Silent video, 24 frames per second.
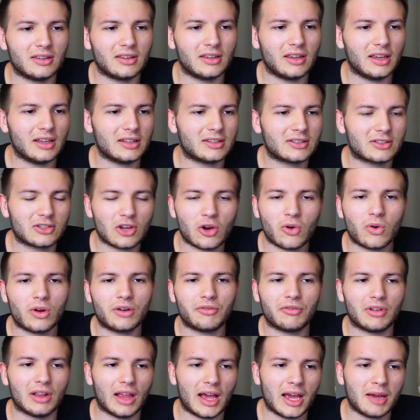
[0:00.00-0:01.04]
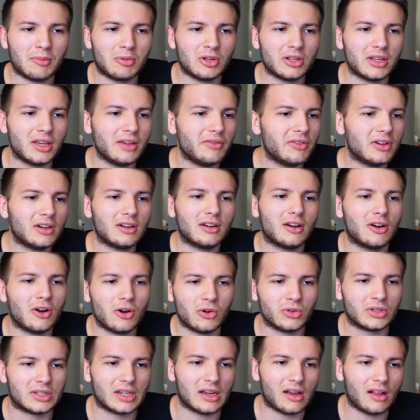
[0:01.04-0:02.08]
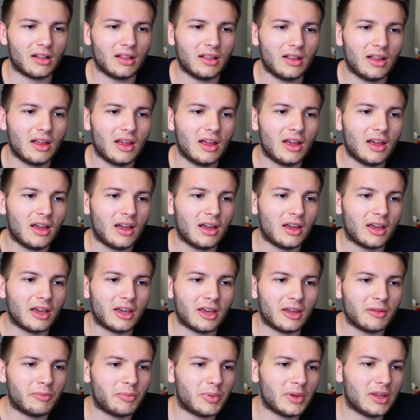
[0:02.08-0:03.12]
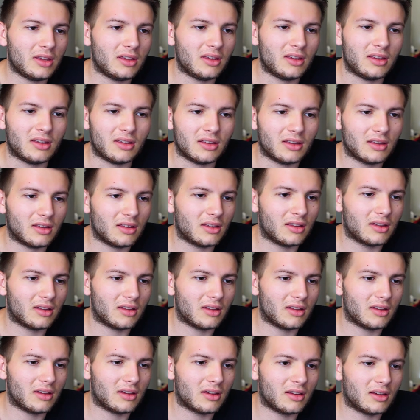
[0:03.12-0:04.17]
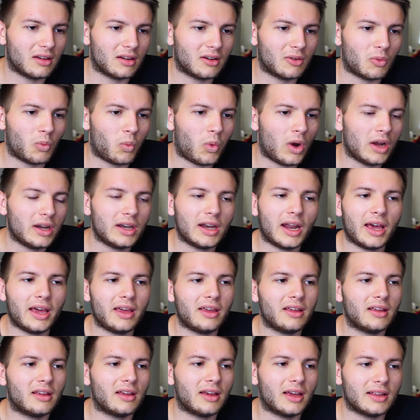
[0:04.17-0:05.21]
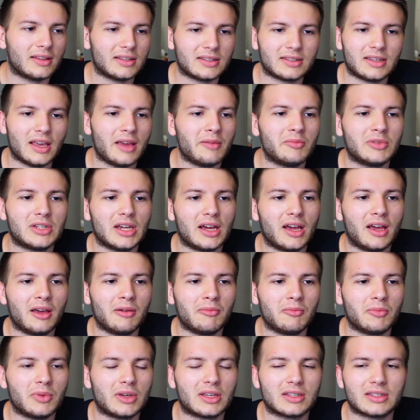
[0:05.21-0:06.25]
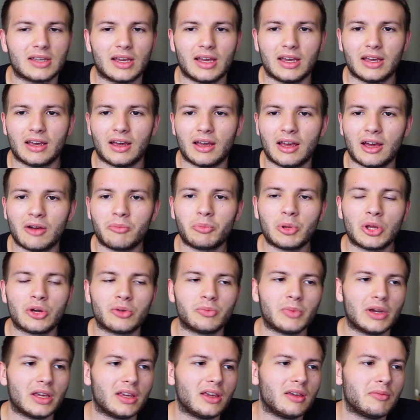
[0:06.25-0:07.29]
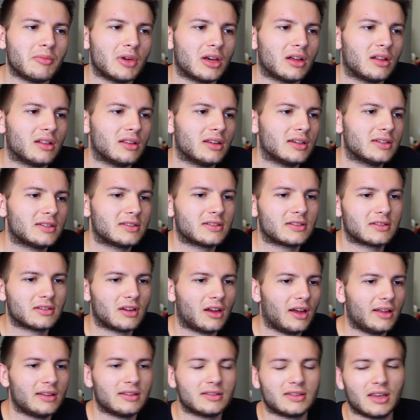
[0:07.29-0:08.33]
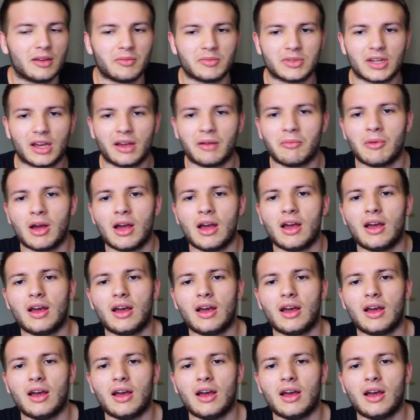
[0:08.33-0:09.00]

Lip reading: It's so unreliable. Even in a hotel, it'd be one night at the same time, because I upload my email lists at the same time.